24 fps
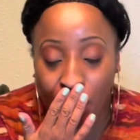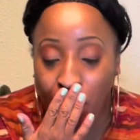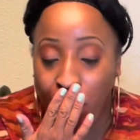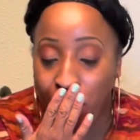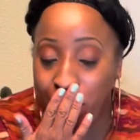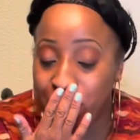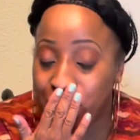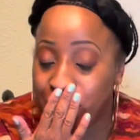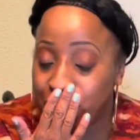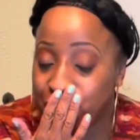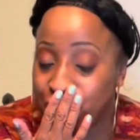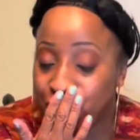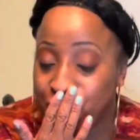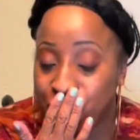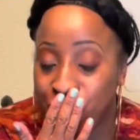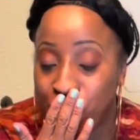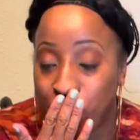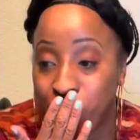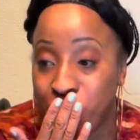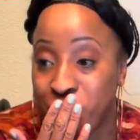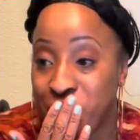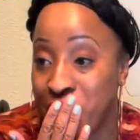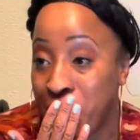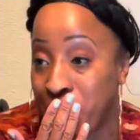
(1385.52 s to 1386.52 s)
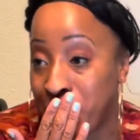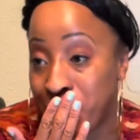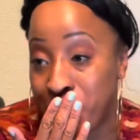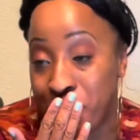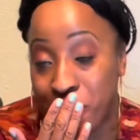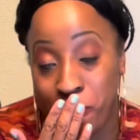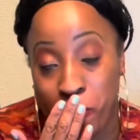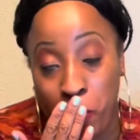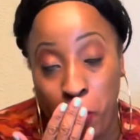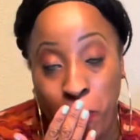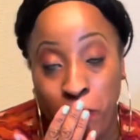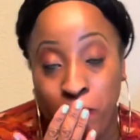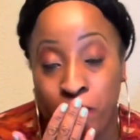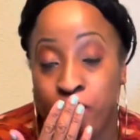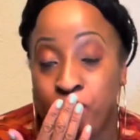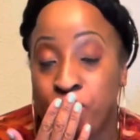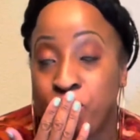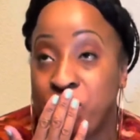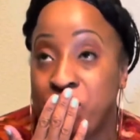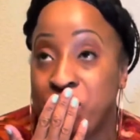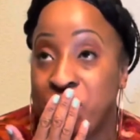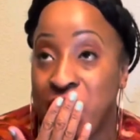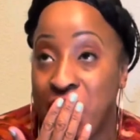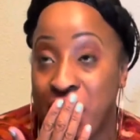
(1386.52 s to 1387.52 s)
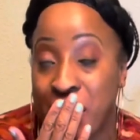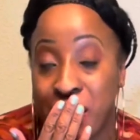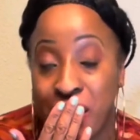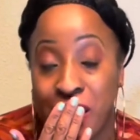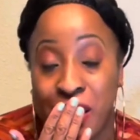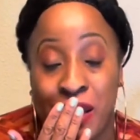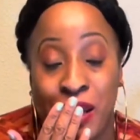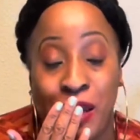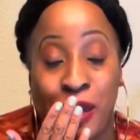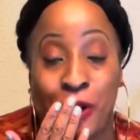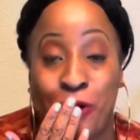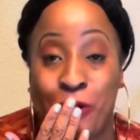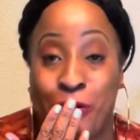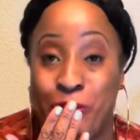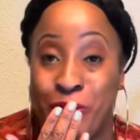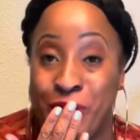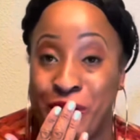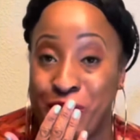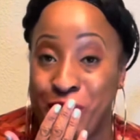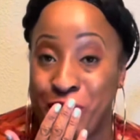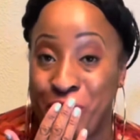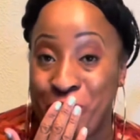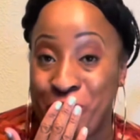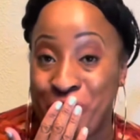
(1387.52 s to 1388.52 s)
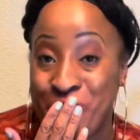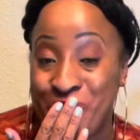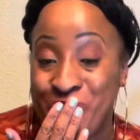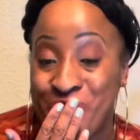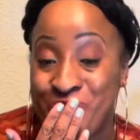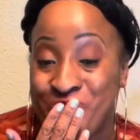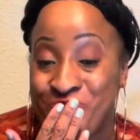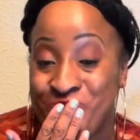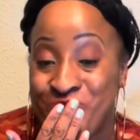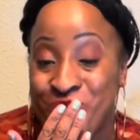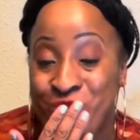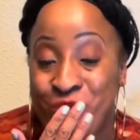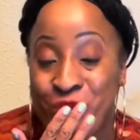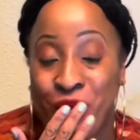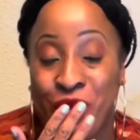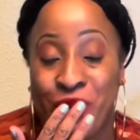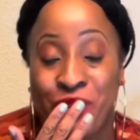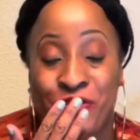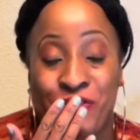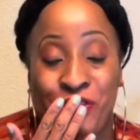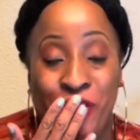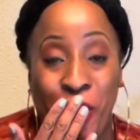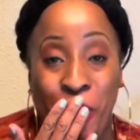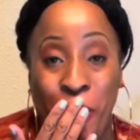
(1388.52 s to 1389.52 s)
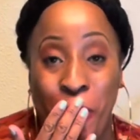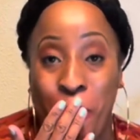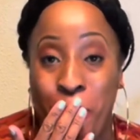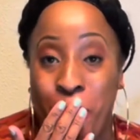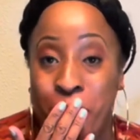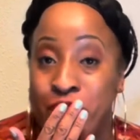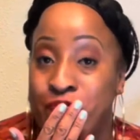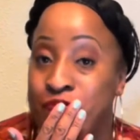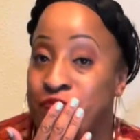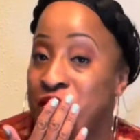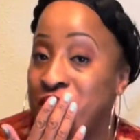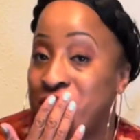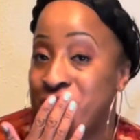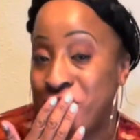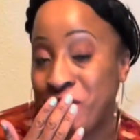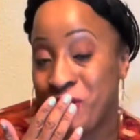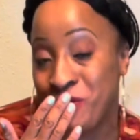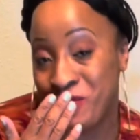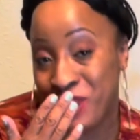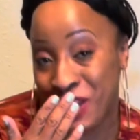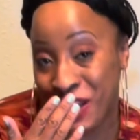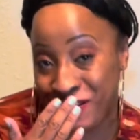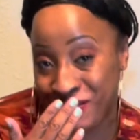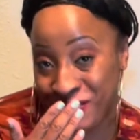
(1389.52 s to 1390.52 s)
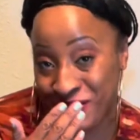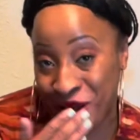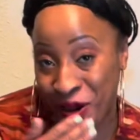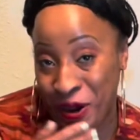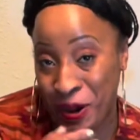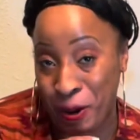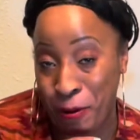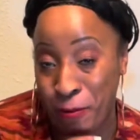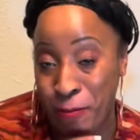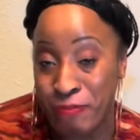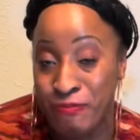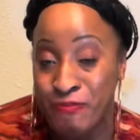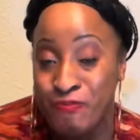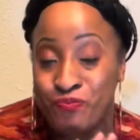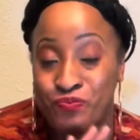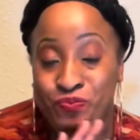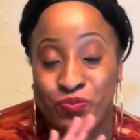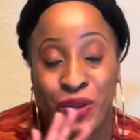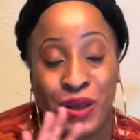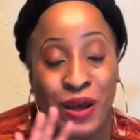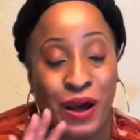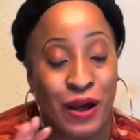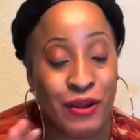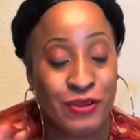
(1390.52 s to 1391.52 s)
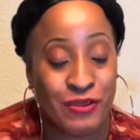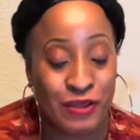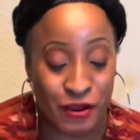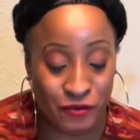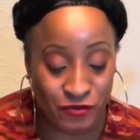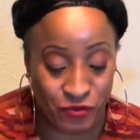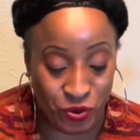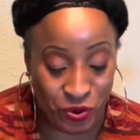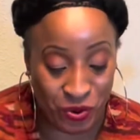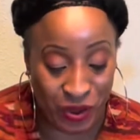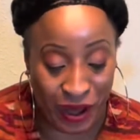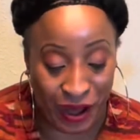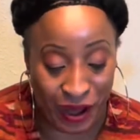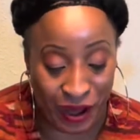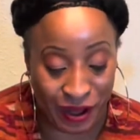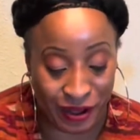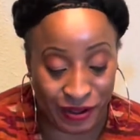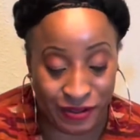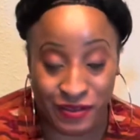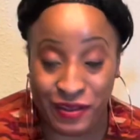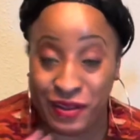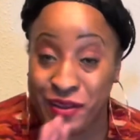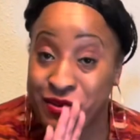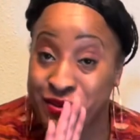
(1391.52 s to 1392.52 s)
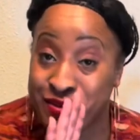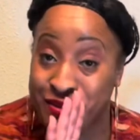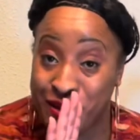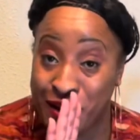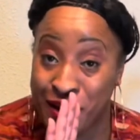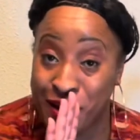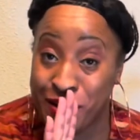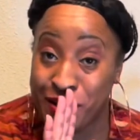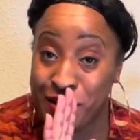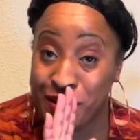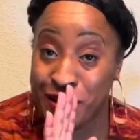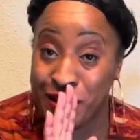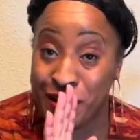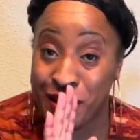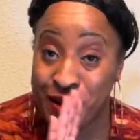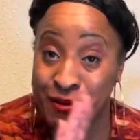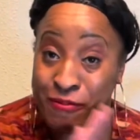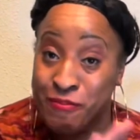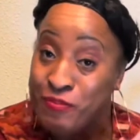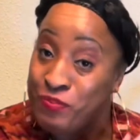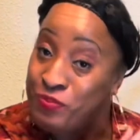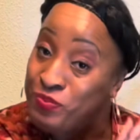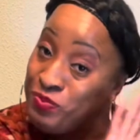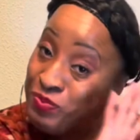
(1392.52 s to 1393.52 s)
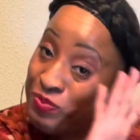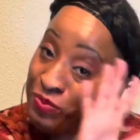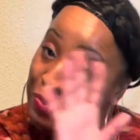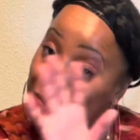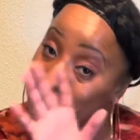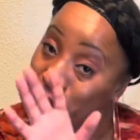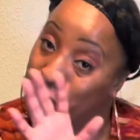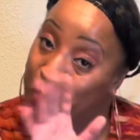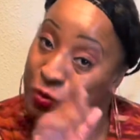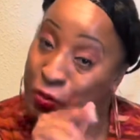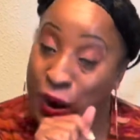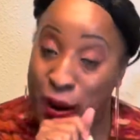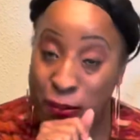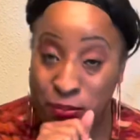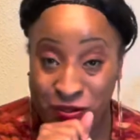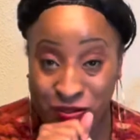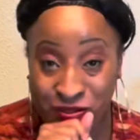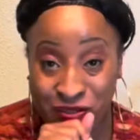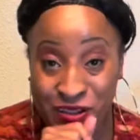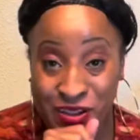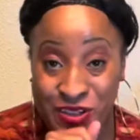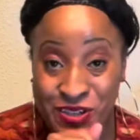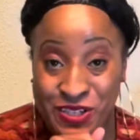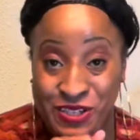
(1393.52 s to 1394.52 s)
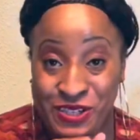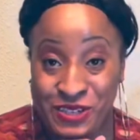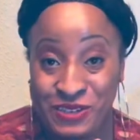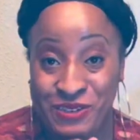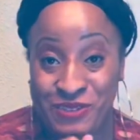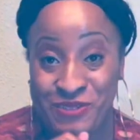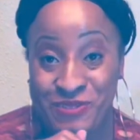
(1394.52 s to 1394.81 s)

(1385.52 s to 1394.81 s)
It is so decadent and creamy. So until next time, I love you guys, and stay cooking. Robin's Kitchen.